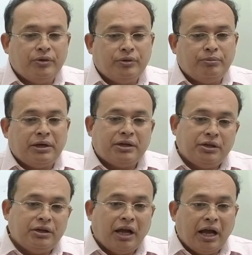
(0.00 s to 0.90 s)
but
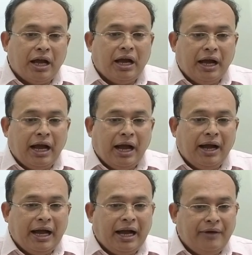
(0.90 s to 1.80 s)

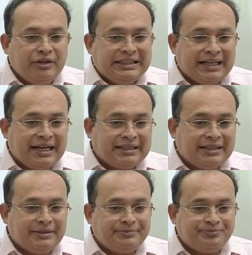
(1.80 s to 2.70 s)
have you interacted?
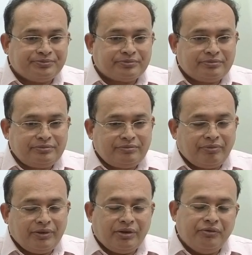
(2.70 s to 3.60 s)

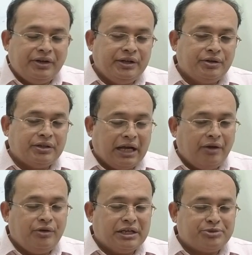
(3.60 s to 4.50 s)
Very good. Have you
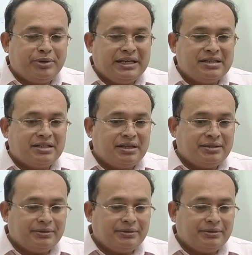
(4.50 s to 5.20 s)
experienced that?